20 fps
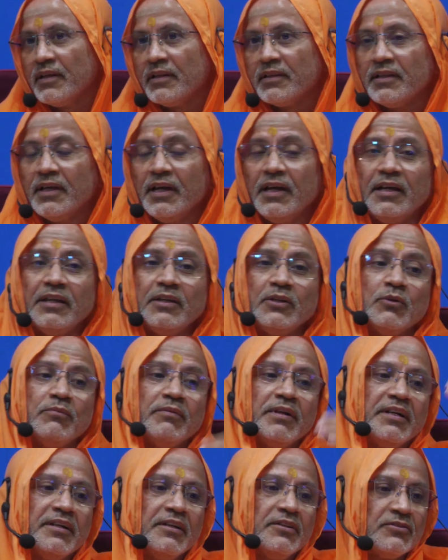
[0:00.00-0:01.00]
then you
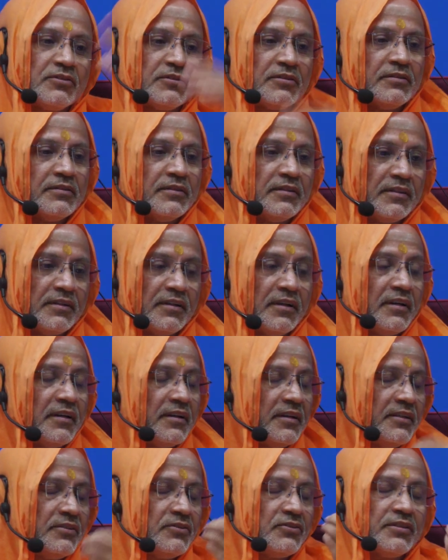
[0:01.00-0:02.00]
will
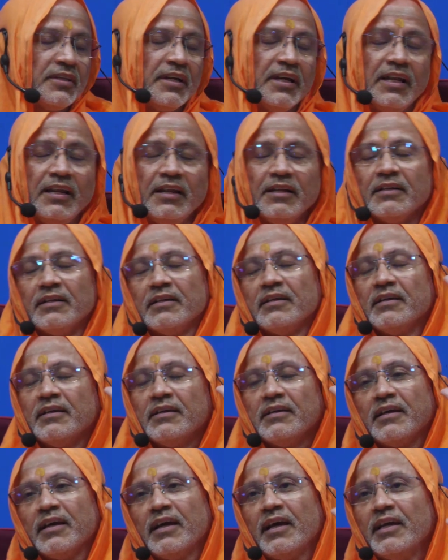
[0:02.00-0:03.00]
reach there
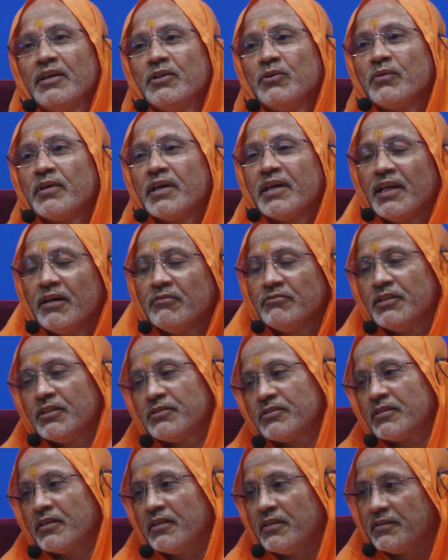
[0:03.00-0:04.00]
and you can have
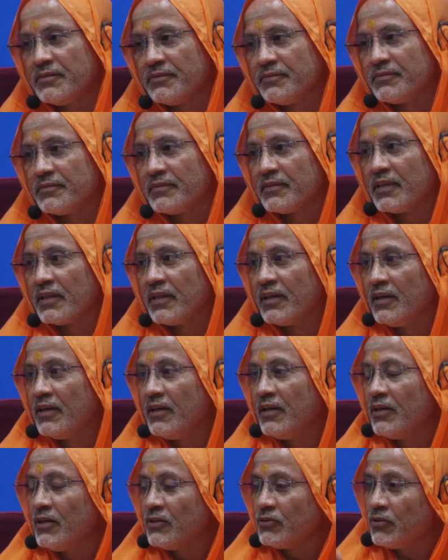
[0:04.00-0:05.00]
darshan.
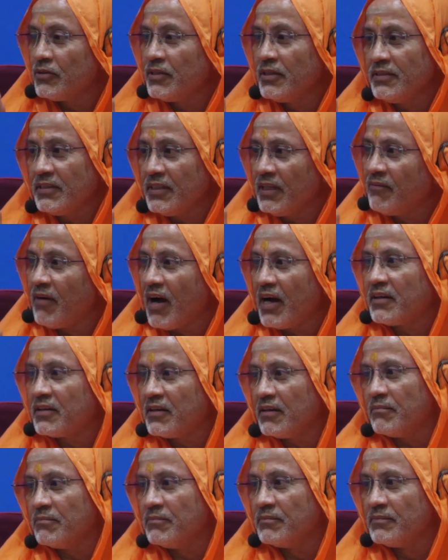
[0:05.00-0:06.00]
So this is a
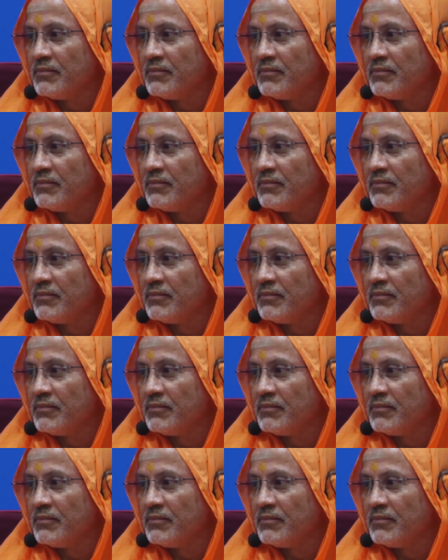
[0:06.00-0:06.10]
vakyam.